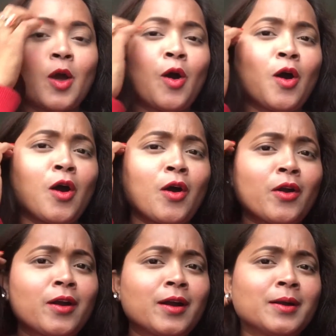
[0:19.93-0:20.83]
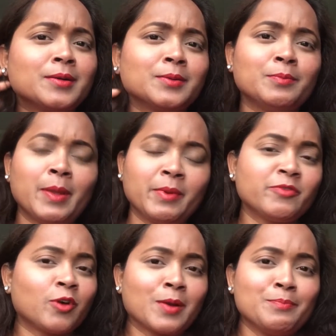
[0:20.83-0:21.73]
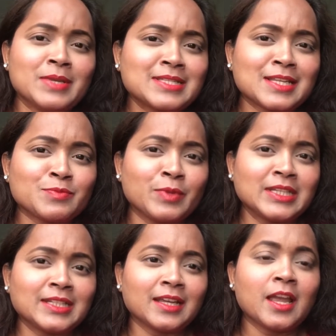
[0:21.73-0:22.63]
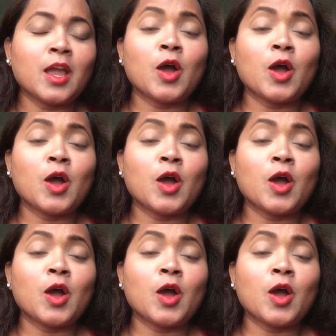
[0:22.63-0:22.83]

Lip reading: or maybe for a business meeting,